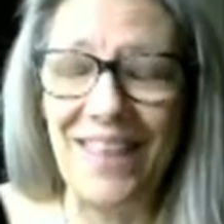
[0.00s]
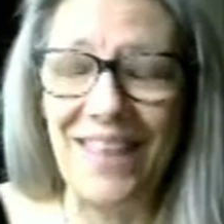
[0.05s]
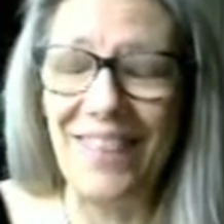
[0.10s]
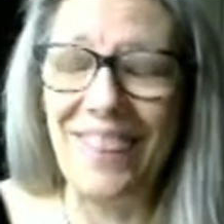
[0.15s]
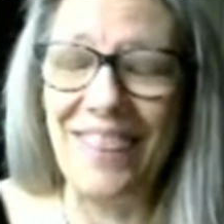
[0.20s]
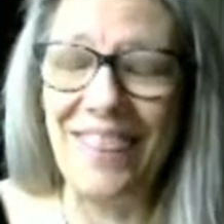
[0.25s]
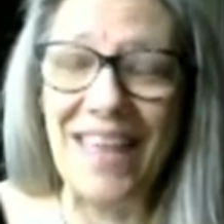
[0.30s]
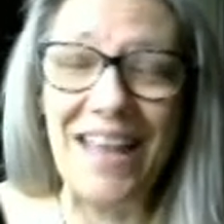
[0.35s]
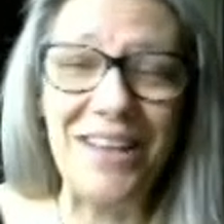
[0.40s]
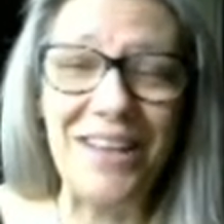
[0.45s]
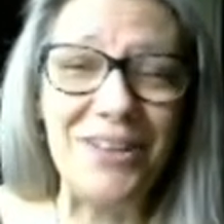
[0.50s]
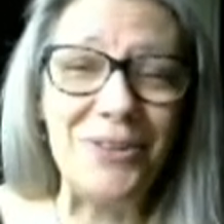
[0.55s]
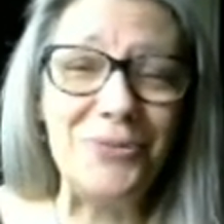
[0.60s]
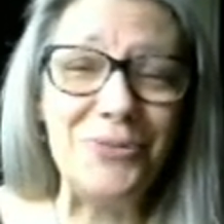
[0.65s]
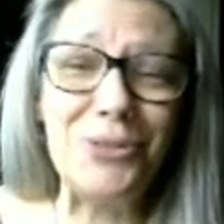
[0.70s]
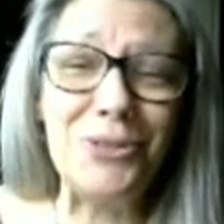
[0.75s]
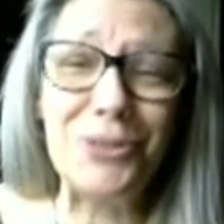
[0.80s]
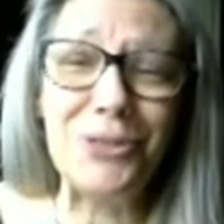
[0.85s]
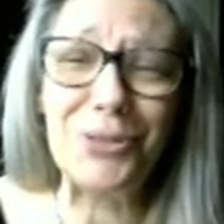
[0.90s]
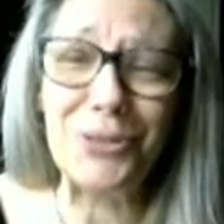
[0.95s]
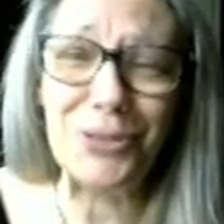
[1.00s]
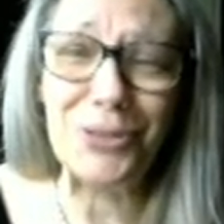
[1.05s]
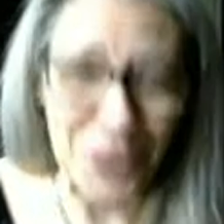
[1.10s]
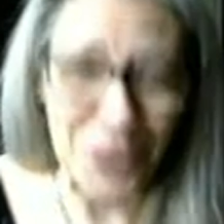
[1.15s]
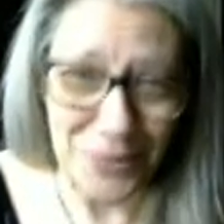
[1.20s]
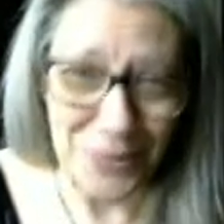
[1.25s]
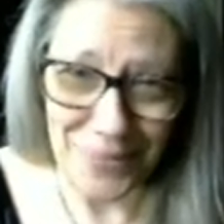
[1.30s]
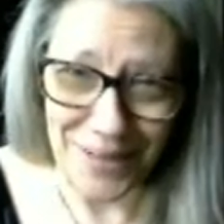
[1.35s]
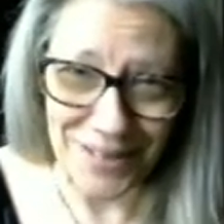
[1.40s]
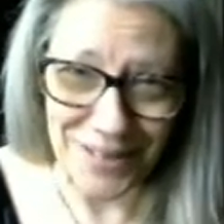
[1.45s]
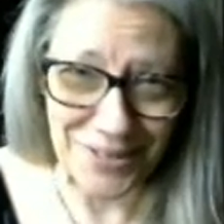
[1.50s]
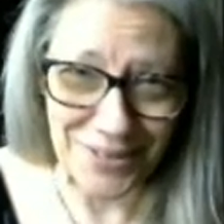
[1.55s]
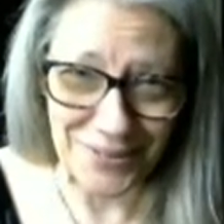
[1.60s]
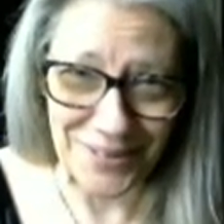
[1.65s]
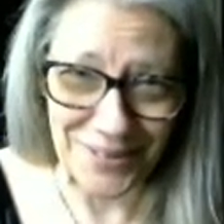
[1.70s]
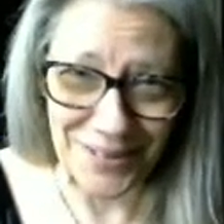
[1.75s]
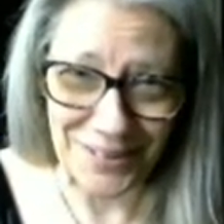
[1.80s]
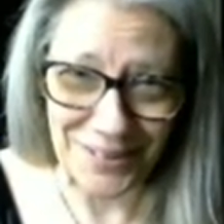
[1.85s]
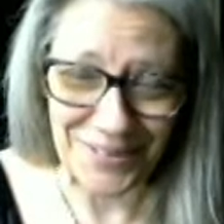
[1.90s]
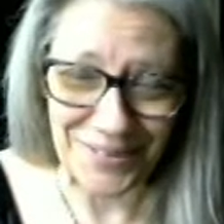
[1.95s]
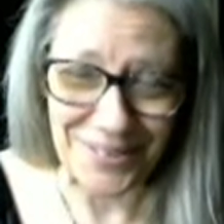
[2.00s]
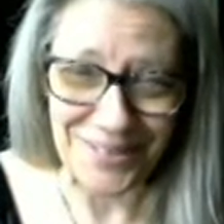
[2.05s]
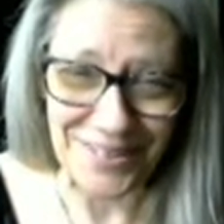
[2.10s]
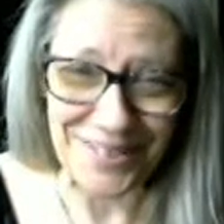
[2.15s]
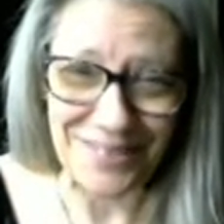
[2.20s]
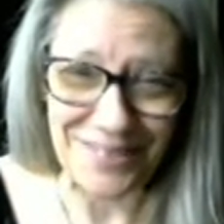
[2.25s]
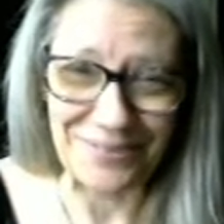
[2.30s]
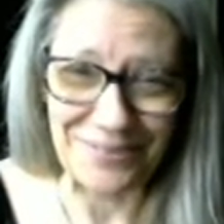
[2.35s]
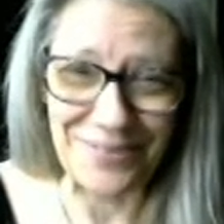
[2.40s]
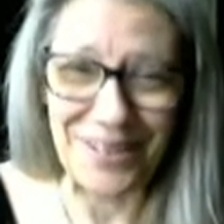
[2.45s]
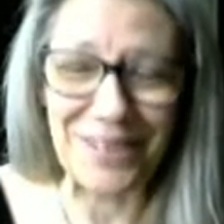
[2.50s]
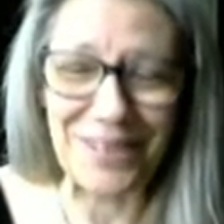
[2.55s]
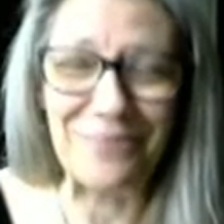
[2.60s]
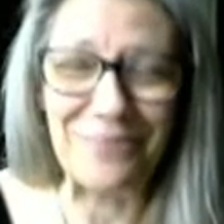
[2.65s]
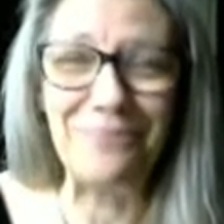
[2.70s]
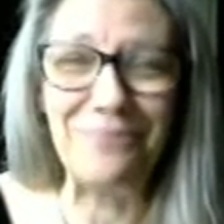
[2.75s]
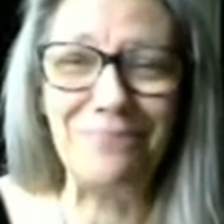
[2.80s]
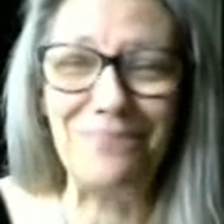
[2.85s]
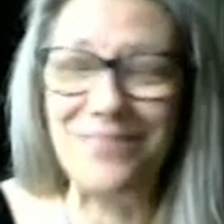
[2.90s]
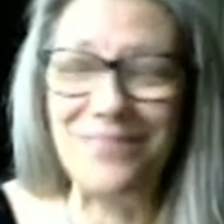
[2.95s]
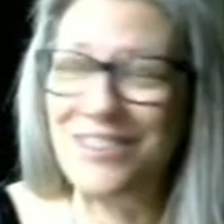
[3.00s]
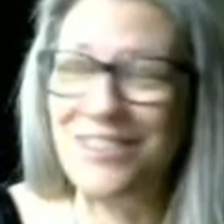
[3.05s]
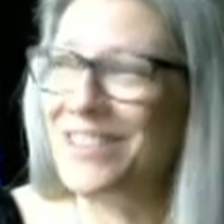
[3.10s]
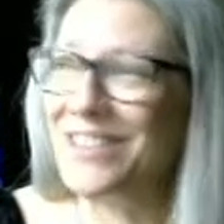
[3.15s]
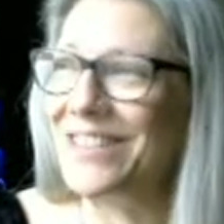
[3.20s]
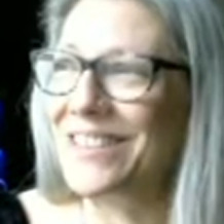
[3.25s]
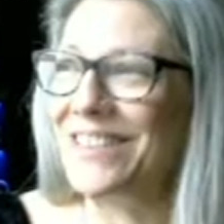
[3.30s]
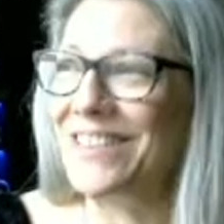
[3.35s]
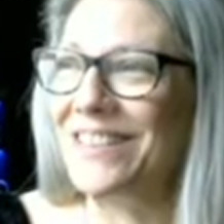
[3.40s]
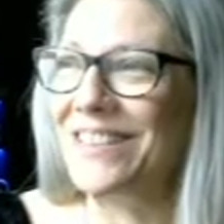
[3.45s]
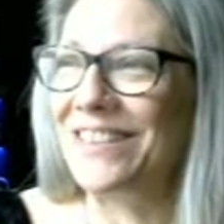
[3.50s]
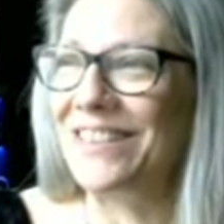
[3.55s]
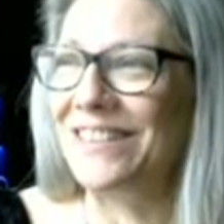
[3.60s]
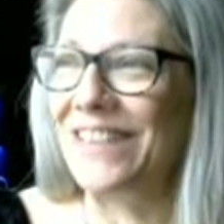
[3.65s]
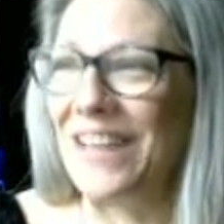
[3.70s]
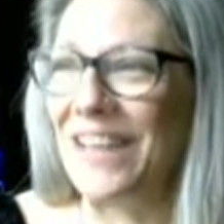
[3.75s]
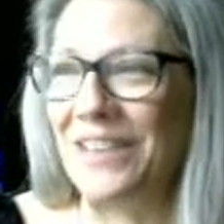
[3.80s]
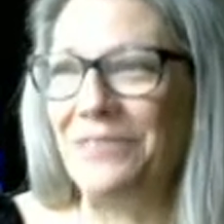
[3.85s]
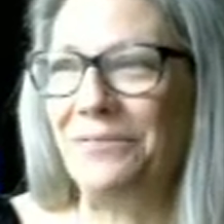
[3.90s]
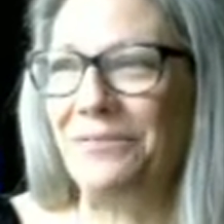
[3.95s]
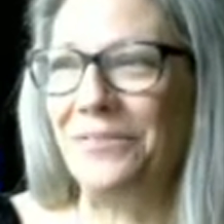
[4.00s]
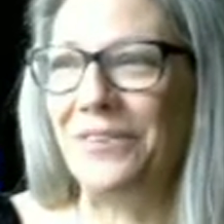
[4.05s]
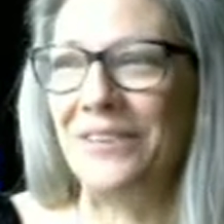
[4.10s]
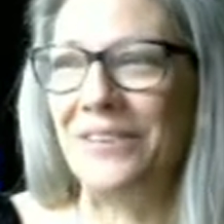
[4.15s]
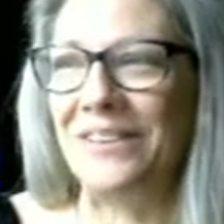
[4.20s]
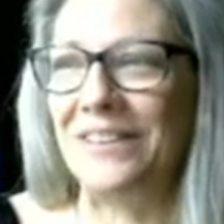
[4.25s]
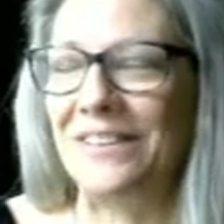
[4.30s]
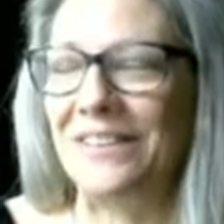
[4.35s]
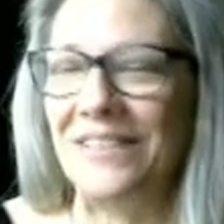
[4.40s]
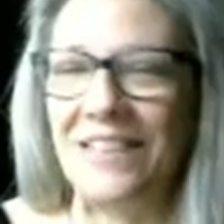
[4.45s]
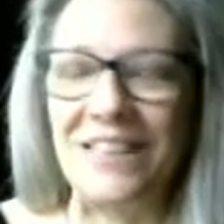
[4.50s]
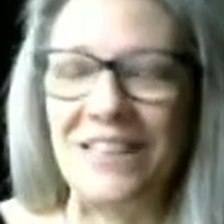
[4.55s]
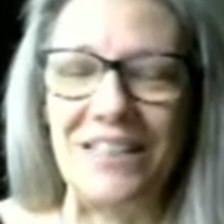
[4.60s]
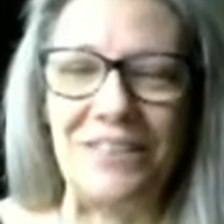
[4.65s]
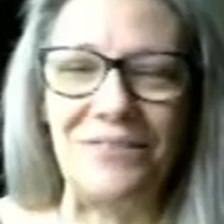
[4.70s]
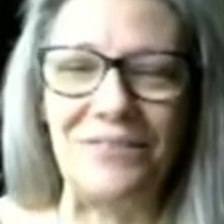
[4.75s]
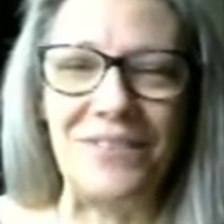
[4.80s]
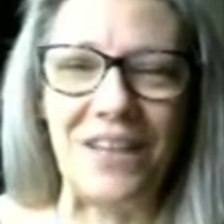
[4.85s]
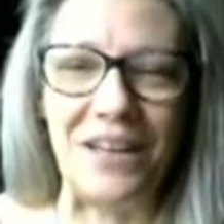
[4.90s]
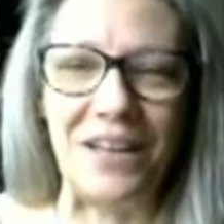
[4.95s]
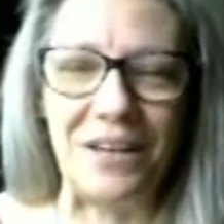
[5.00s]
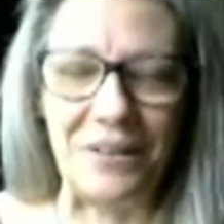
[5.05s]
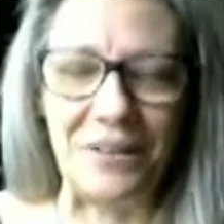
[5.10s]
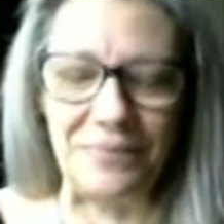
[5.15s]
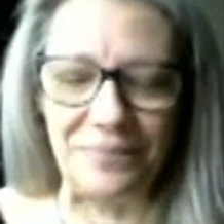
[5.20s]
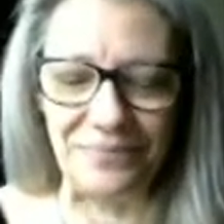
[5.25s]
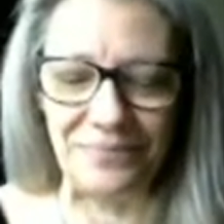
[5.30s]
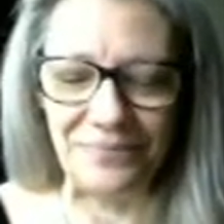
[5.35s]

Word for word: Thank you so much, Rose. What a just a delightful little gift. Um,